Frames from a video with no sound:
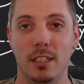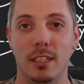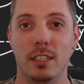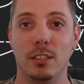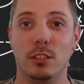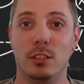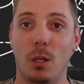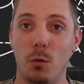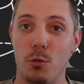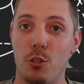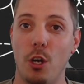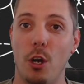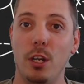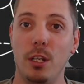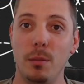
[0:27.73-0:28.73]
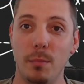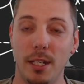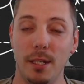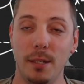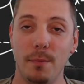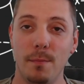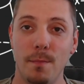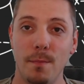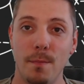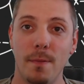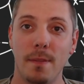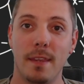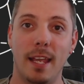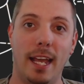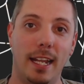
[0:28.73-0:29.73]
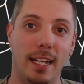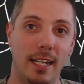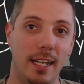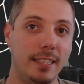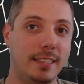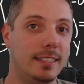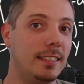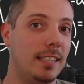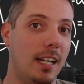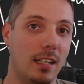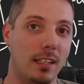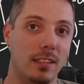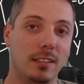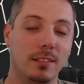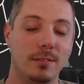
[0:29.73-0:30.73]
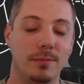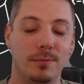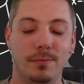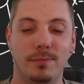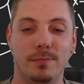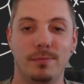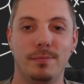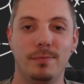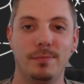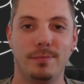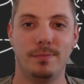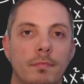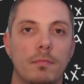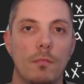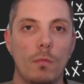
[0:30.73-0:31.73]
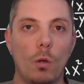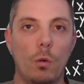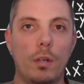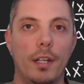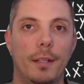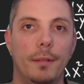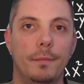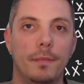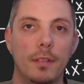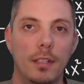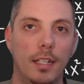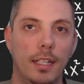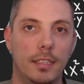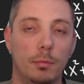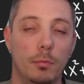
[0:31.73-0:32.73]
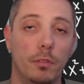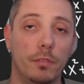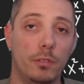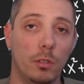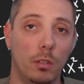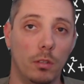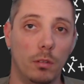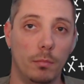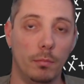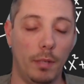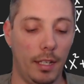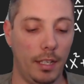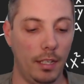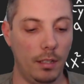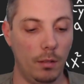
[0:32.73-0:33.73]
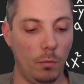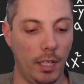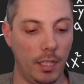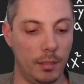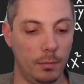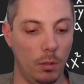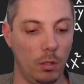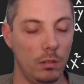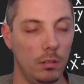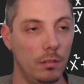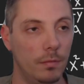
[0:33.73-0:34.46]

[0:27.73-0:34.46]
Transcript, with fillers: So join me and let's start. Okay, let's move to my whiteboard.